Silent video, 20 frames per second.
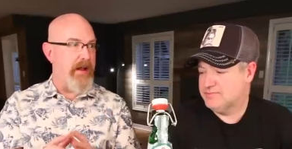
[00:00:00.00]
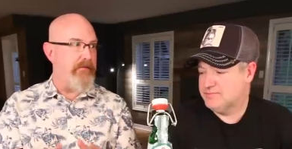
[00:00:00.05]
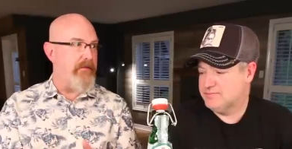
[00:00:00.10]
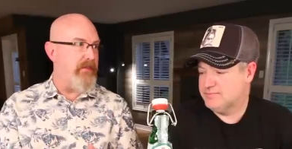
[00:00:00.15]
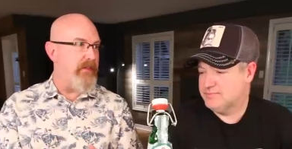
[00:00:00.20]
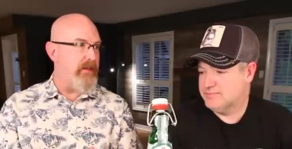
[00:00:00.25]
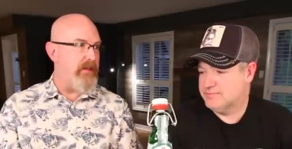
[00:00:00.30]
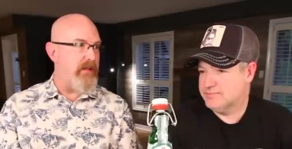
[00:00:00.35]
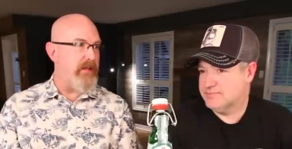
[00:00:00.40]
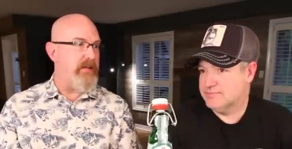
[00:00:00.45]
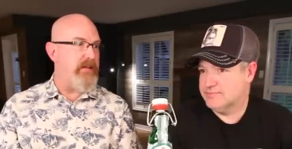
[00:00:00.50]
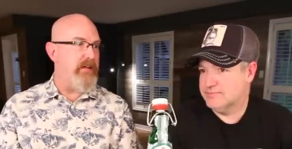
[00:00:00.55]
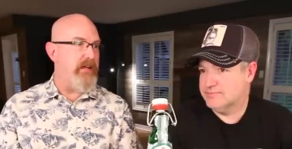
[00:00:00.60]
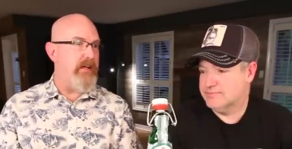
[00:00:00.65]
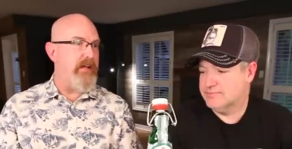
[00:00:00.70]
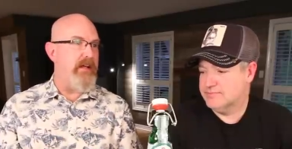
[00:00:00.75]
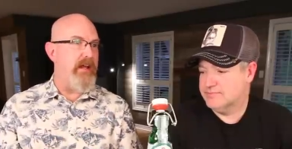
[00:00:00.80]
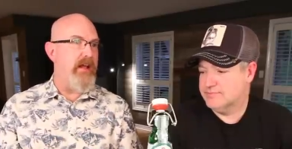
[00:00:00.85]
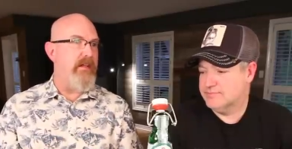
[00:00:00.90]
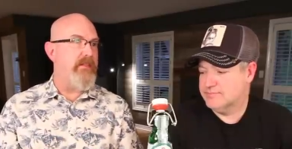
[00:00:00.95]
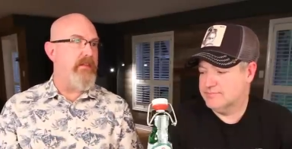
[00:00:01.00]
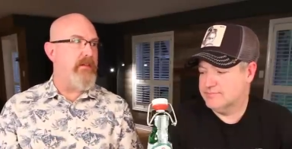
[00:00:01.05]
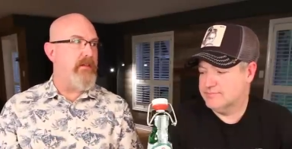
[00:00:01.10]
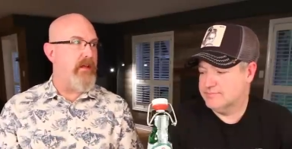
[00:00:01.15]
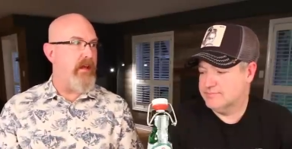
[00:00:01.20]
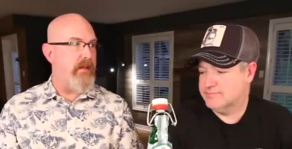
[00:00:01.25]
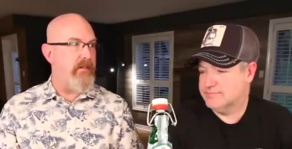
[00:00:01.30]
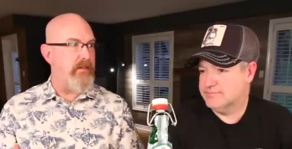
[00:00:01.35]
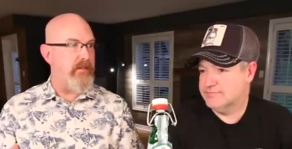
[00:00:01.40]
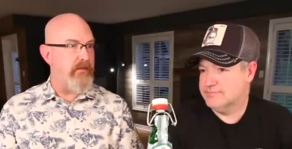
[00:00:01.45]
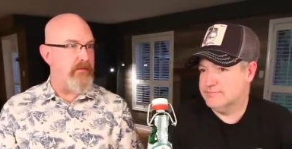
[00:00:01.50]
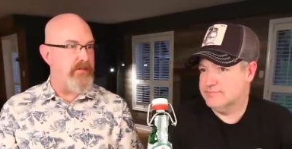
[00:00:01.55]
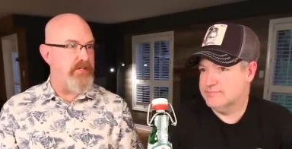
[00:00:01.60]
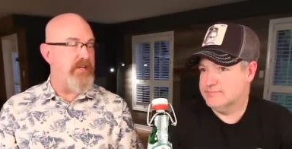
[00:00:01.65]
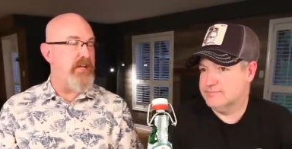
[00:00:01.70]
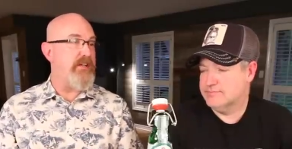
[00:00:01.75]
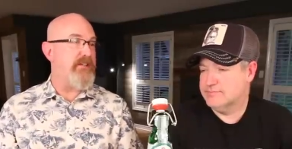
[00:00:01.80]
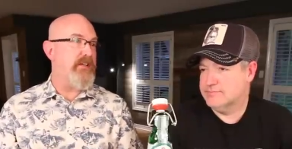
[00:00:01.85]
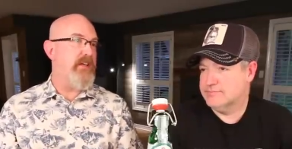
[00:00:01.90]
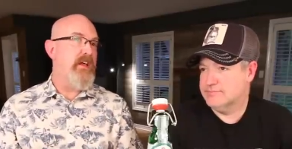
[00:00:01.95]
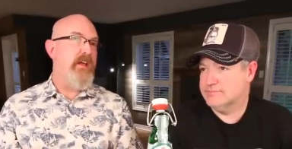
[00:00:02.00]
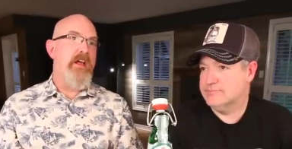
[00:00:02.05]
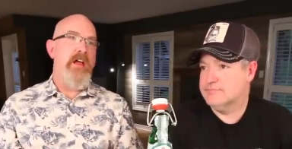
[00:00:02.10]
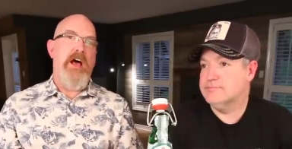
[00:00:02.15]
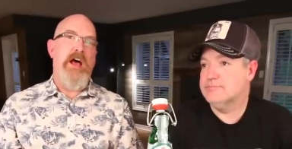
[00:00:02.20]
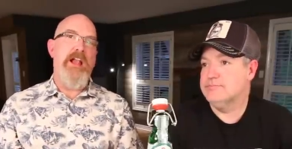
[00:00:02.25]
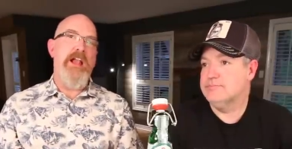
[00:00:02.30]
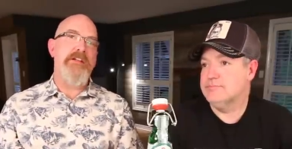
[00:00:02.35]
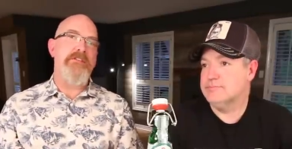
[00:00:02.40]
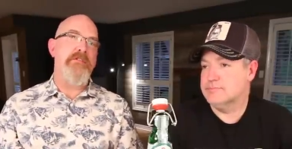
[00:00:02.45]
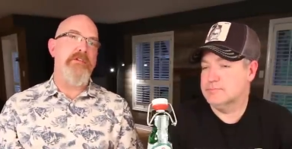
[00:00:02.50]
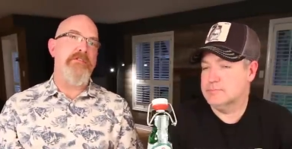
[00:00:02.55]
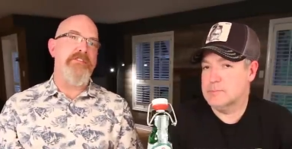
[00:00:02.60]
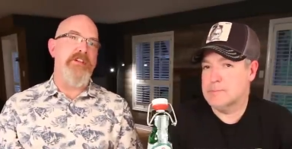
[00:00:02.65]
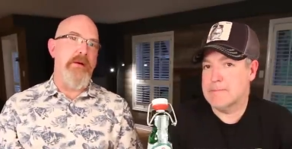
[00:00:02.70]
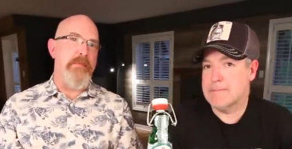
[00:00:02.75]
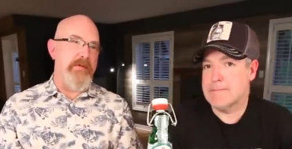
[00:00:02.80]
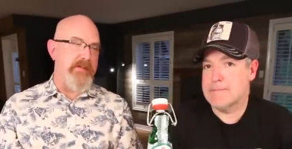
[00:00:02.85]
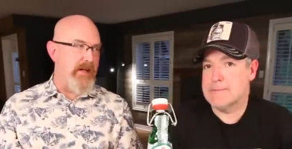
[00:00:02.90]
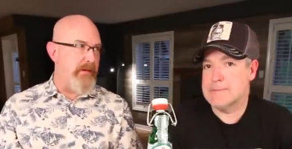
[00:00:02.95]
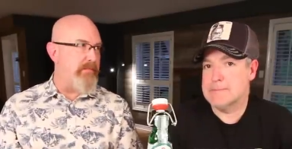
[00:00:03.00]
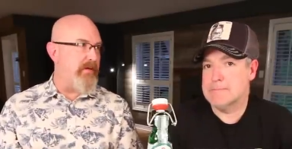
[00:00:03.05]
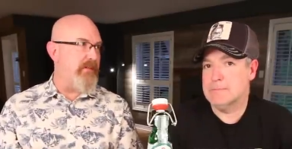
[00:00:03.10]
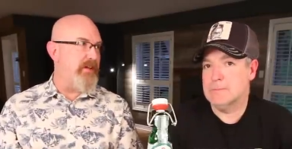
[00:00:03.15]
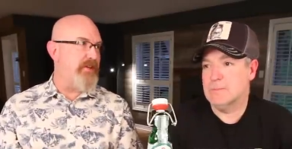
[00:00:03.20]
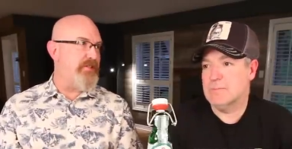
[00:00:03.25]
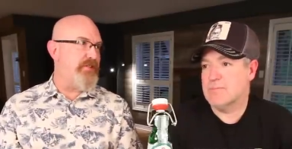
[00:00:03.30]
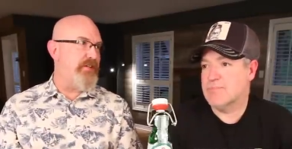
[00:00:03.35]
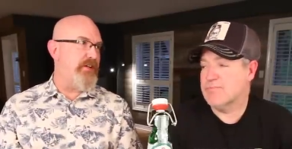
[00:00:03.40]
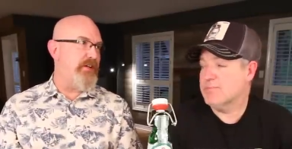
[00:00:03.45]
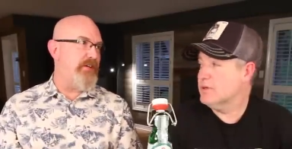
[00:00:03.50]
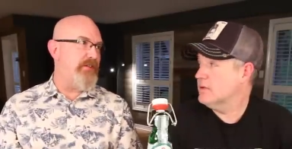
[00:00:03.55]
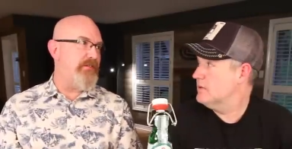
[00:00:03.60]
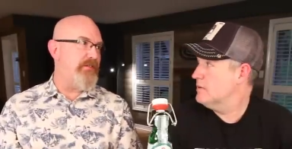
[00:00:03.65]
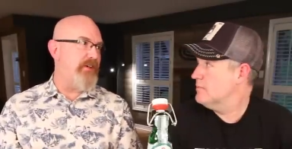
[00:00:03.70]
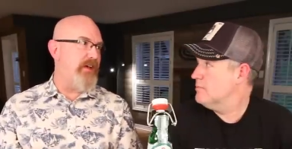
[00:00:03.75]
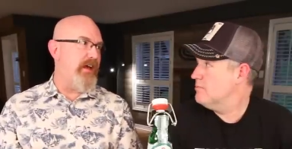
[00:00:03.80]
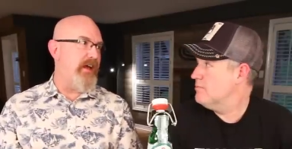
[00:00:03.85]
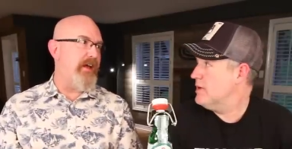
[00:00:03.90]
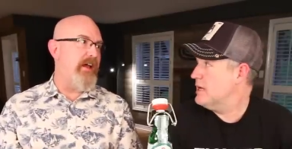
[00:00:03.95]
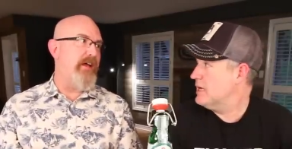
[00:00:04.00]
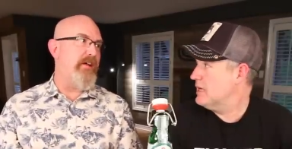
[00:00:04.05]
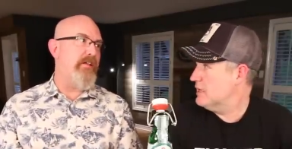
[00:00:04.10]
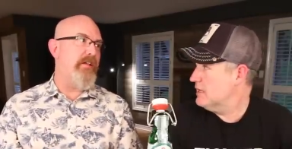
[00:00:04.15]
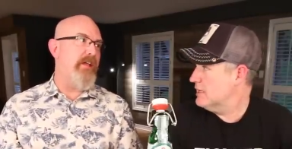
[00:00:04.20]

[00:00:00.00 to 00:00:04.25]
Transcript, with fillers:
Speaker 1: everything that you did, and the and the cheese. I like to have doubled up on the cheese. And Make